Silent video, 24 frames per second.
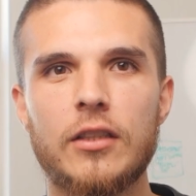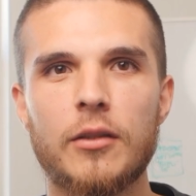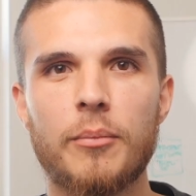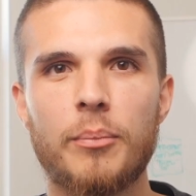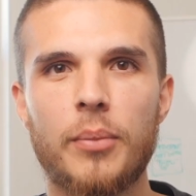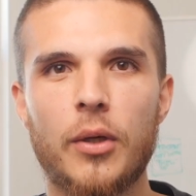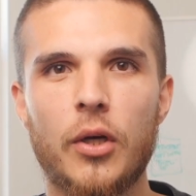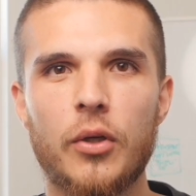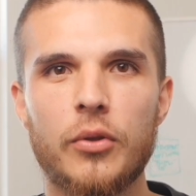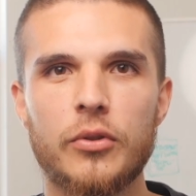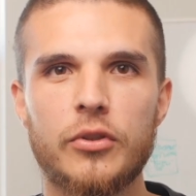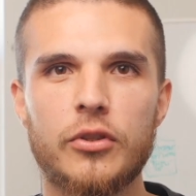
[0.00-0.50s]
to
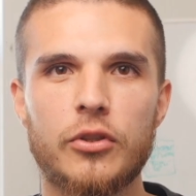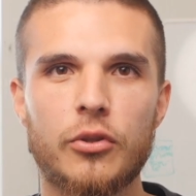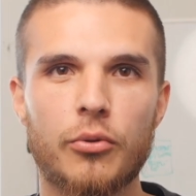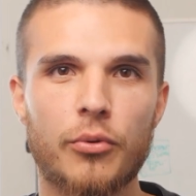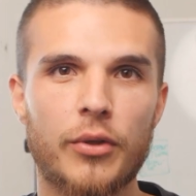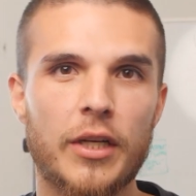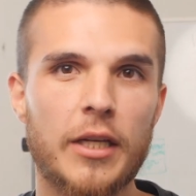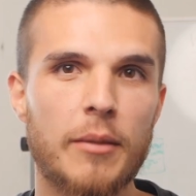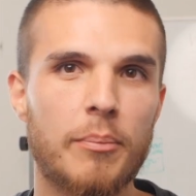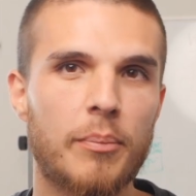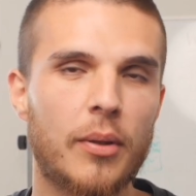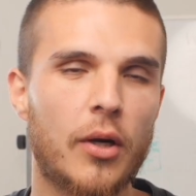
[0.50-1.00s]
post
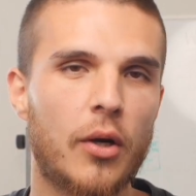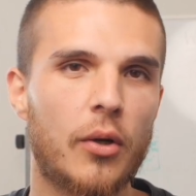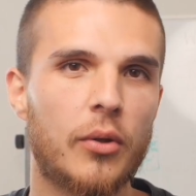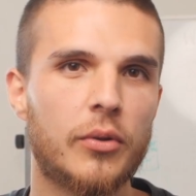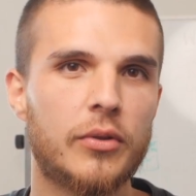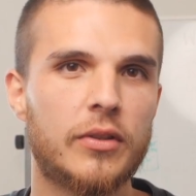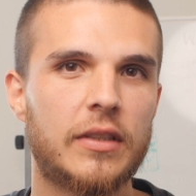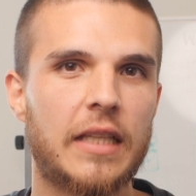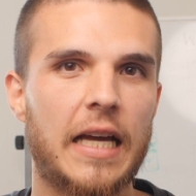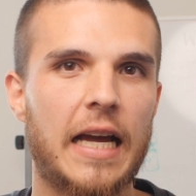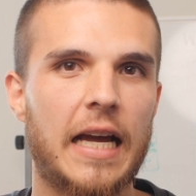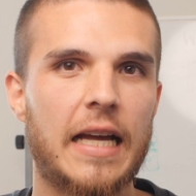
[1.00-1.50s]
three
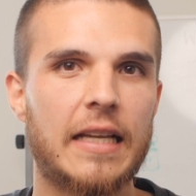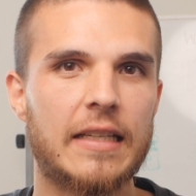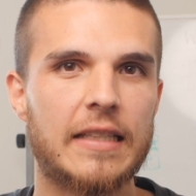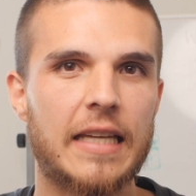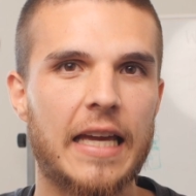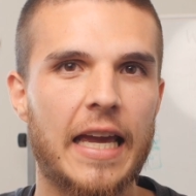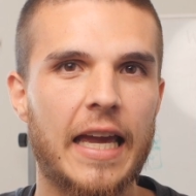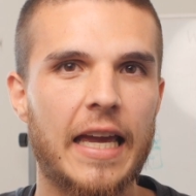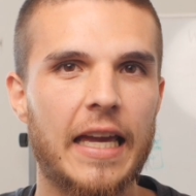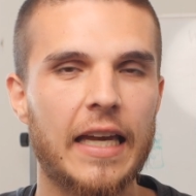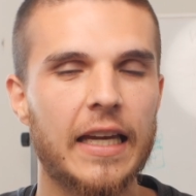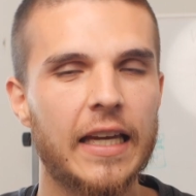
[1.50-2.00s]
posts that
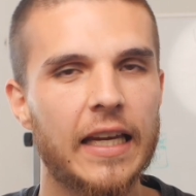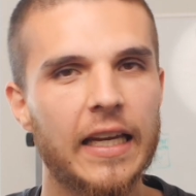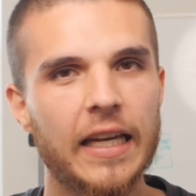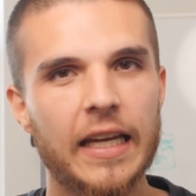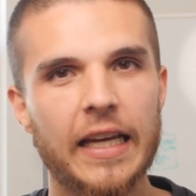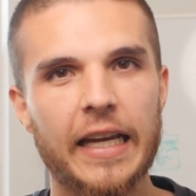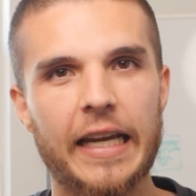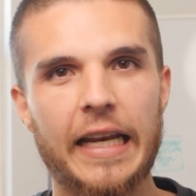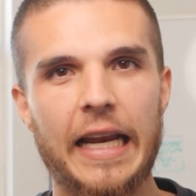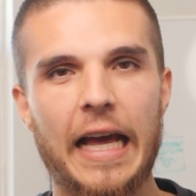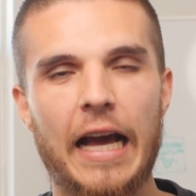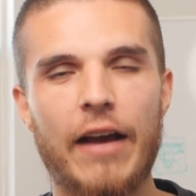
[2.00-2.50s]
day
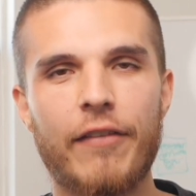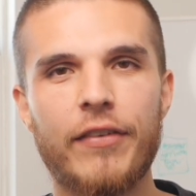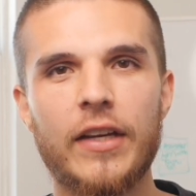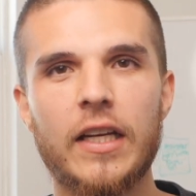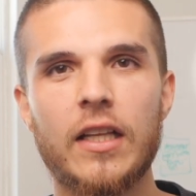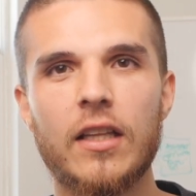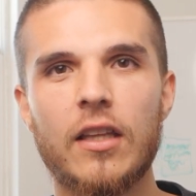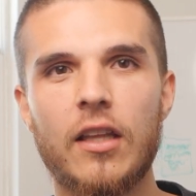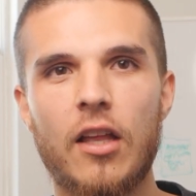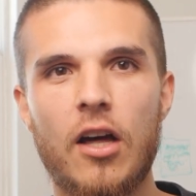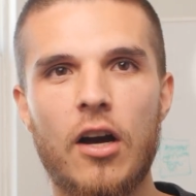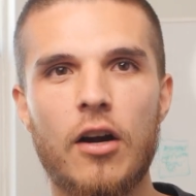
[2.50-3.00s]
and having a
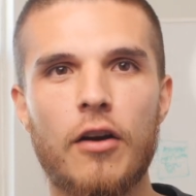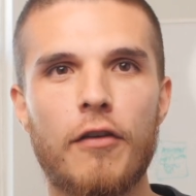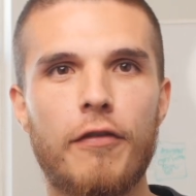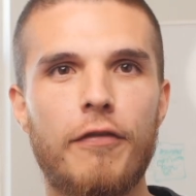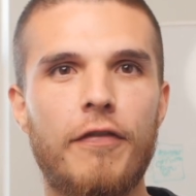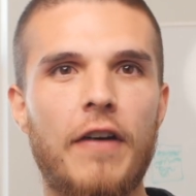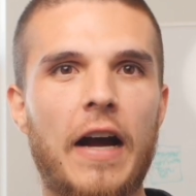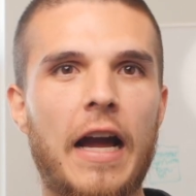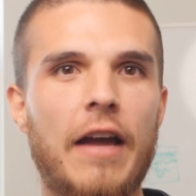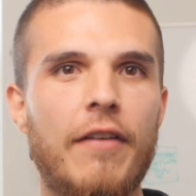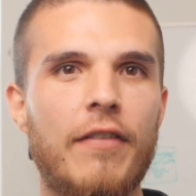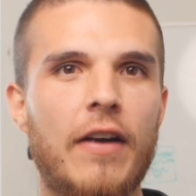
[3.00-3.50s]
long
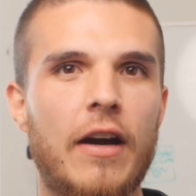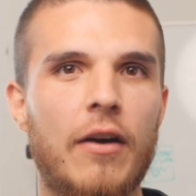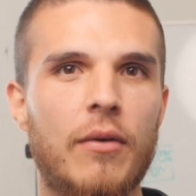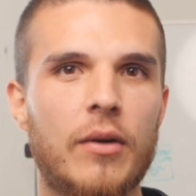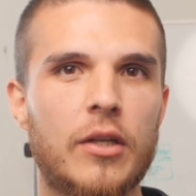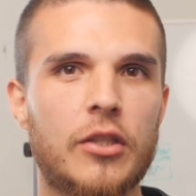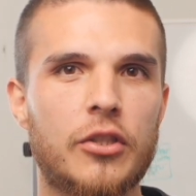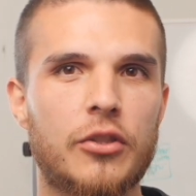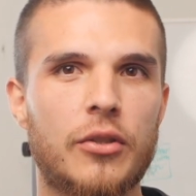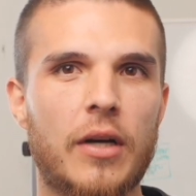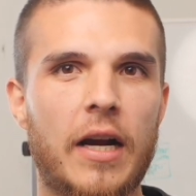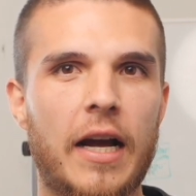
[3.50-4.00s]
five hour
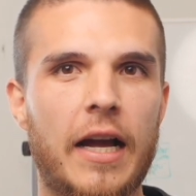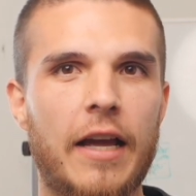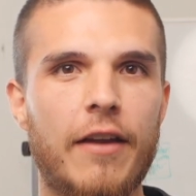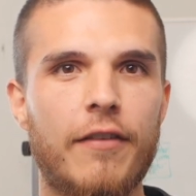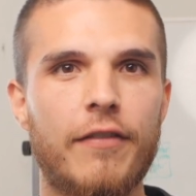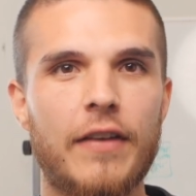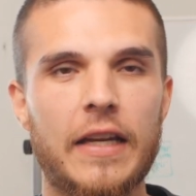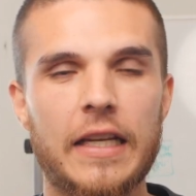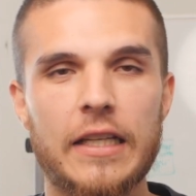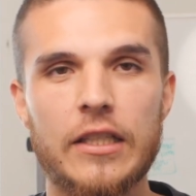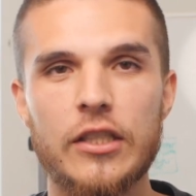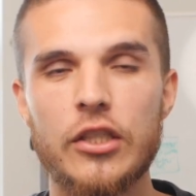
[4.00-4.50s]
drive
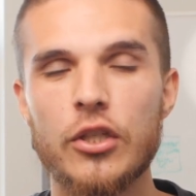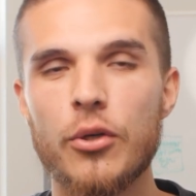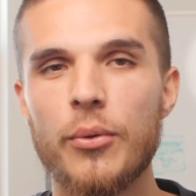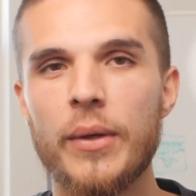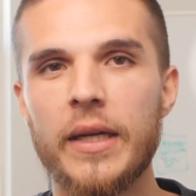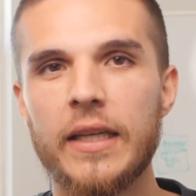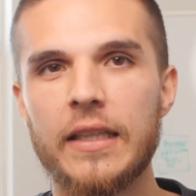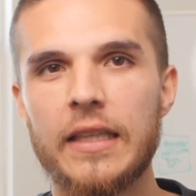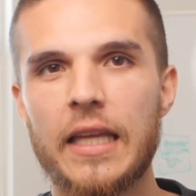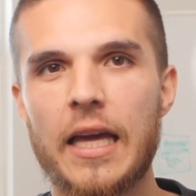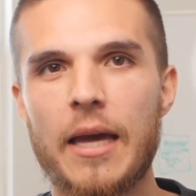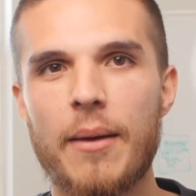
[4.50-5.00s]
and
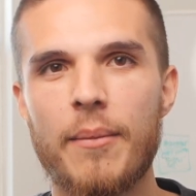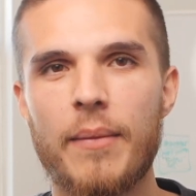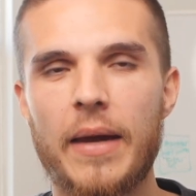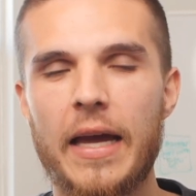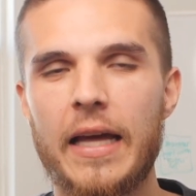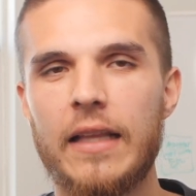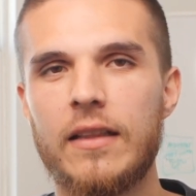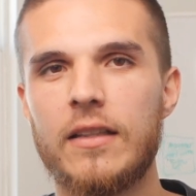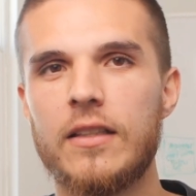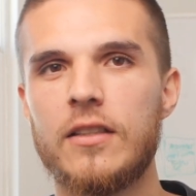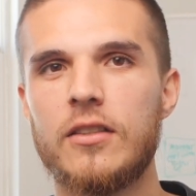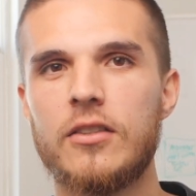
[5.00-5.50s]
doing them
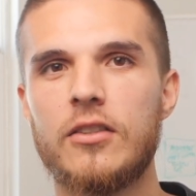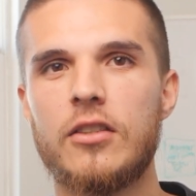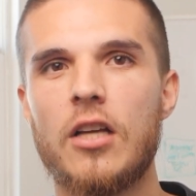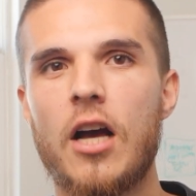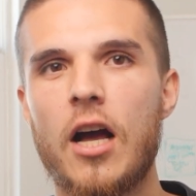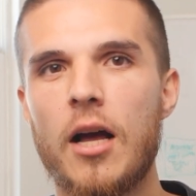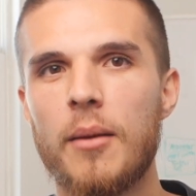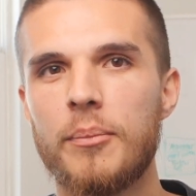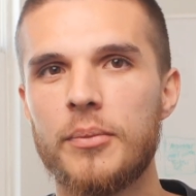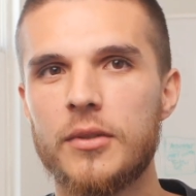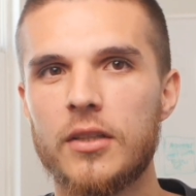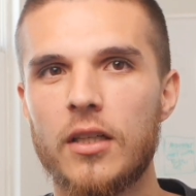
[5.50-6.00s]
at the
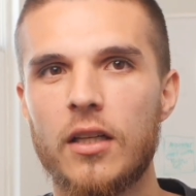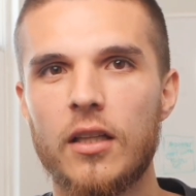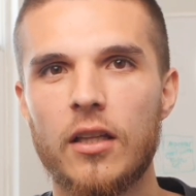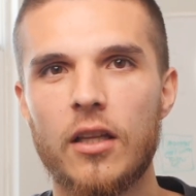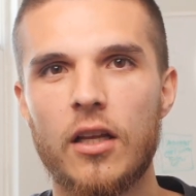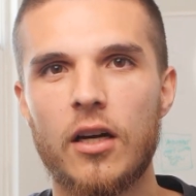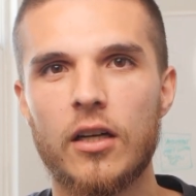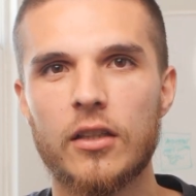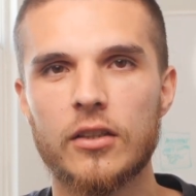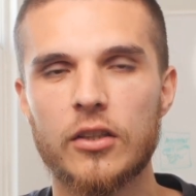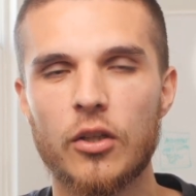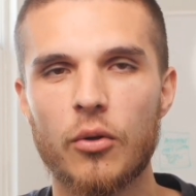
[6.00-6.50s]
stops
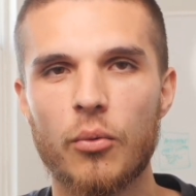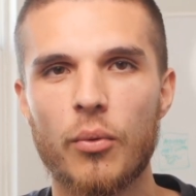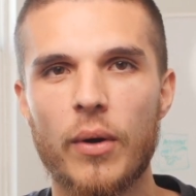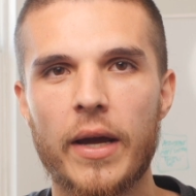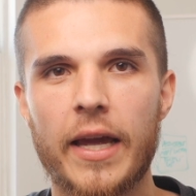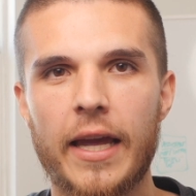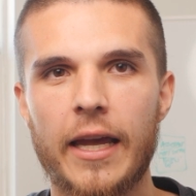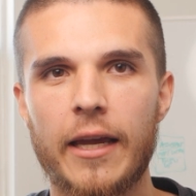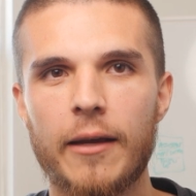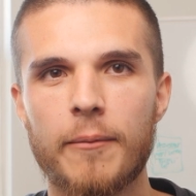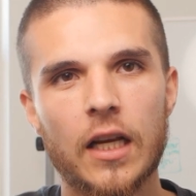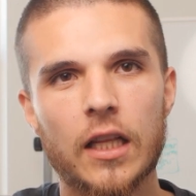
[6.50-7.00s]
along the
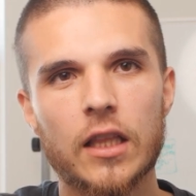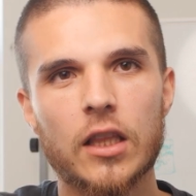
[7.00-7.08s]
way.